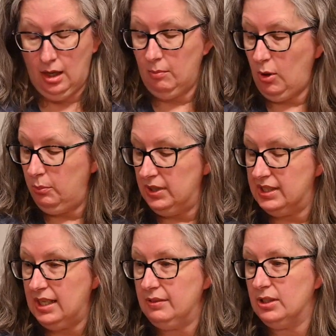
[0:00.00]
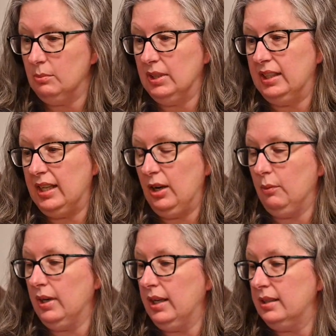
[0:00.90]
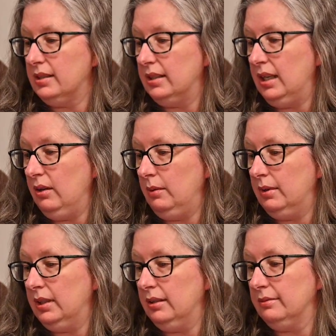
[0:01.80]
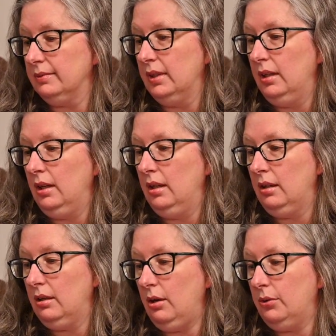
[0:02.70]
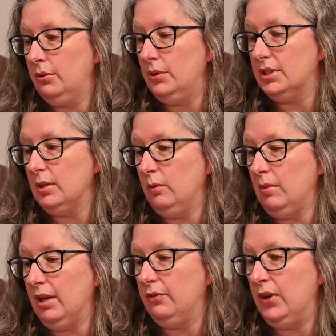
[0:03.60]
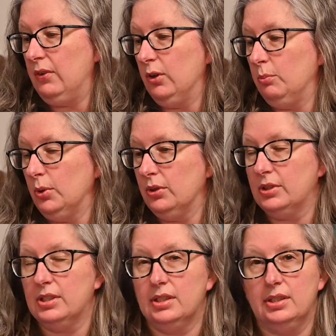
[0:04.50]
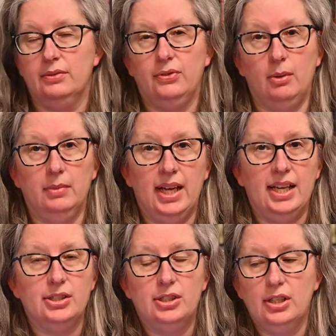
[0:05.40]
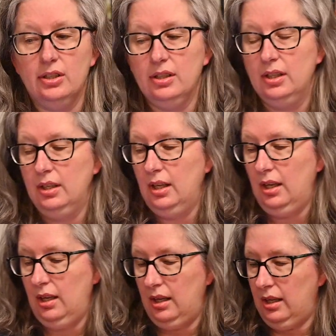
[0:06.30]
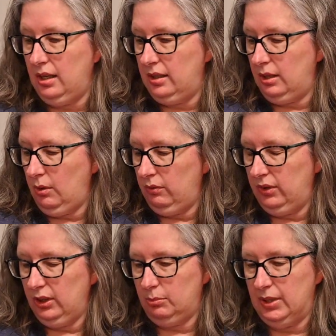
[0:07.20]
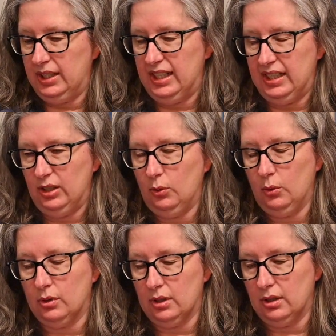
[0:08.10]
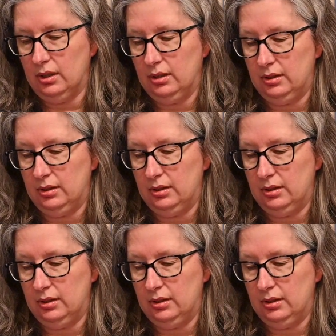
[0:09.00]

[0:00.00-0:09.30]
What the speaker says: hoping to save some money that way. So now I'm going to go through some of my favorite books from last year. They won't really be in any order.